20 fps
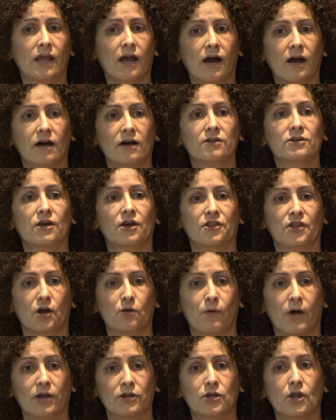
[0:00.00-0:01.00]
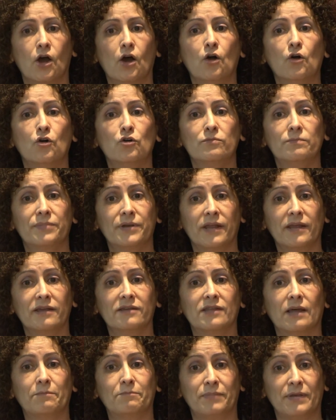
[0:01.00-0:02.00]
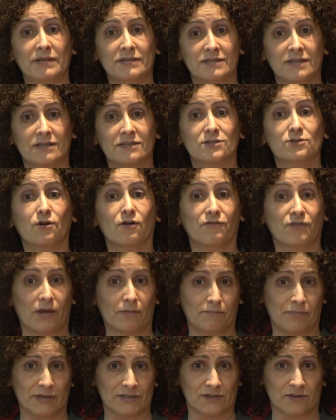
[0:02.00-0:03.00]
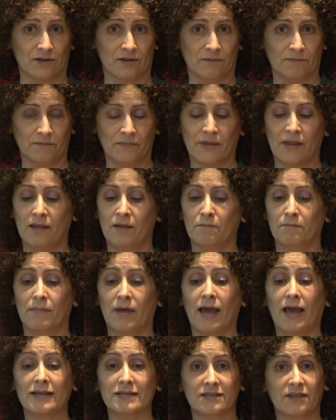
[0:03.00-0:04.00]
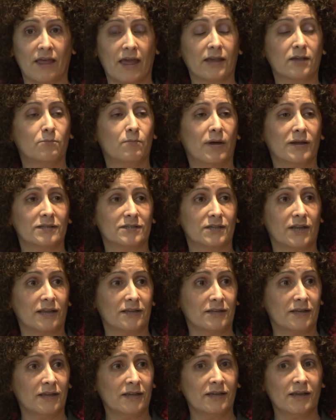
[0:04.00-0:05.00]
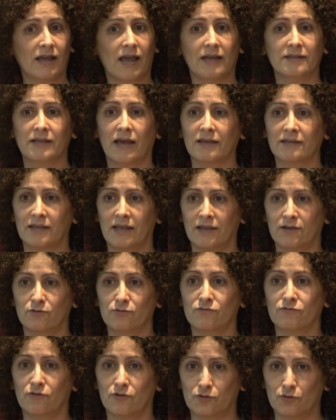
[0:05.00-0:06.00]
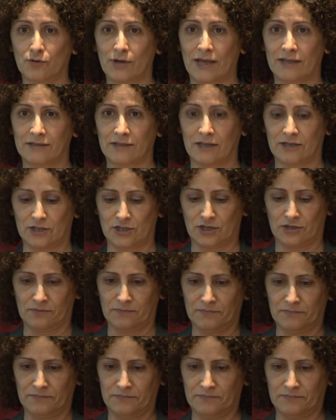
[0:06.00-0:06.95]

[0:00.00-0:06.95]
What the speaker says: they are the ones who bring the pieces of the puzzle. I thank my trainee, and I thank you for your attention.